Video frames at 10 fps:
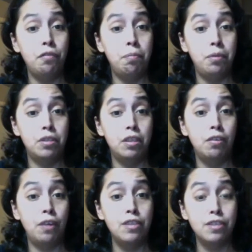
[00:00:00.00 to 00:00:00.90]
of books in
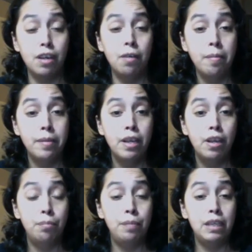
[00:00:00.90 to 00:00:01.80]
grayscale,
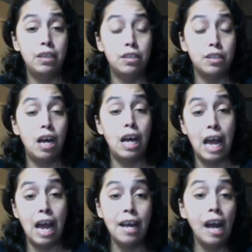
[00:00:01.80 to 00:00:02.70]
because
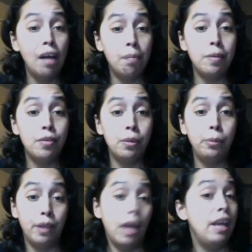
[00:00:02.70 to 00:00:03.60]
I happen to
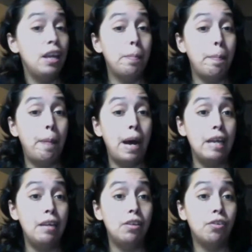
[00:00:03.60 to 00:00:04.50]
like
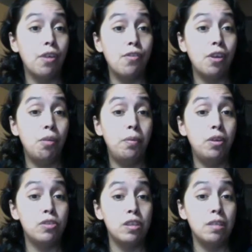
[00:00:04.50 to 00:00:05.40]
buying grayscale
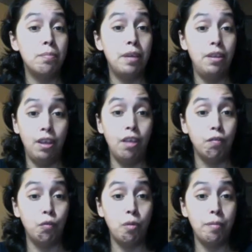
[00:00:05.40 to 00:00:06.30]
books in PDF
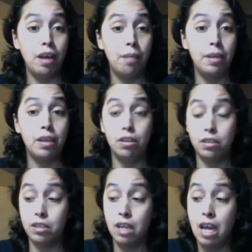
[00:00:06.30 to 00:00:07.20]
format
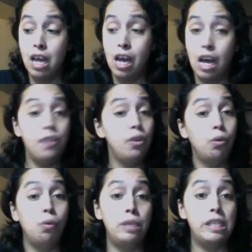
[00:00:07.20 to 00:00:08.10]
because I
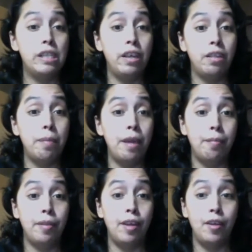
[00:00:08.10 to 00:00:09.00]
don't always like the
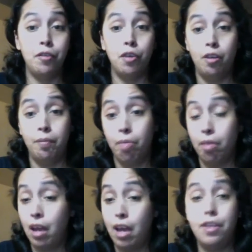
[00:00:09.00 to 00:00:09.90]
paper that it's on.
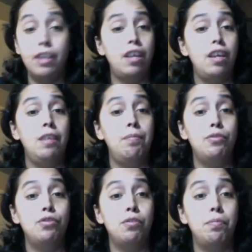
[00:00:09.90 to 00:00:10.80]
I think the
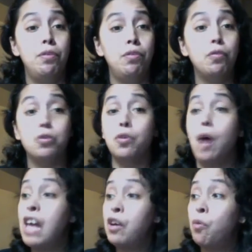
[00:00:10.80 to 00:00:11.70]
images are beautiful, so
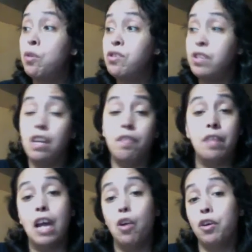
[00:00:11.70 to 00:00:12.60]
I go and see if
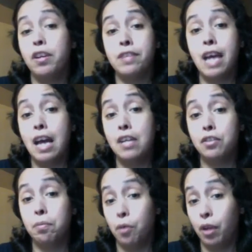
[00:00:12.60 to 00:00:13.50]
that artist
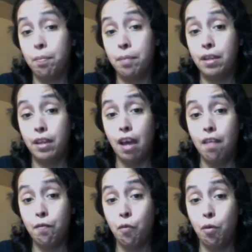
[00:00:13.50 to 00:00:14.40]
has the book in
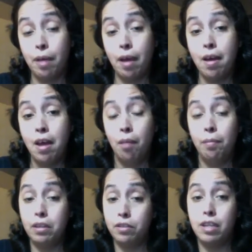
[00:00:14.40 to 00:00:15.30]
PDF format,
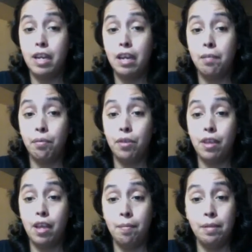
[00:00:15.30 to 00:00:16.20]
because then I can
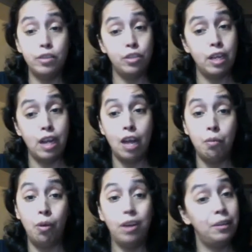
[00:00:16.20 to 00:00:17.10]
print the images that
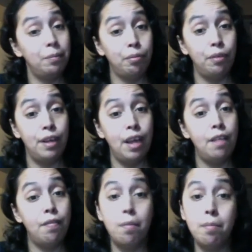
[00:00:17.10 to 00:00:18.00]
I want to print,
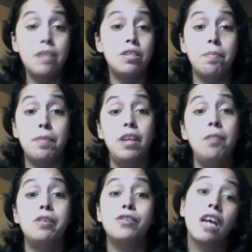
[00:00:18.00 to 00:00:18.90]
and if I mess up
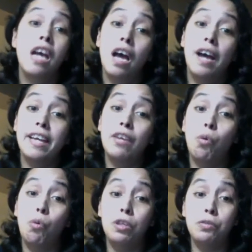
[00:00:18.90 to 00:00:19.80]
the image, I
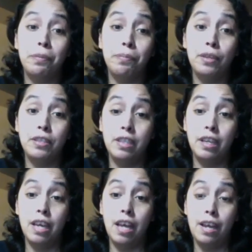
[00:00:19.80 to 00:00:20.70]
can always reprint
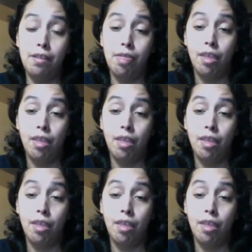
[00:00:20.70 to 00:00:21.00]
it again,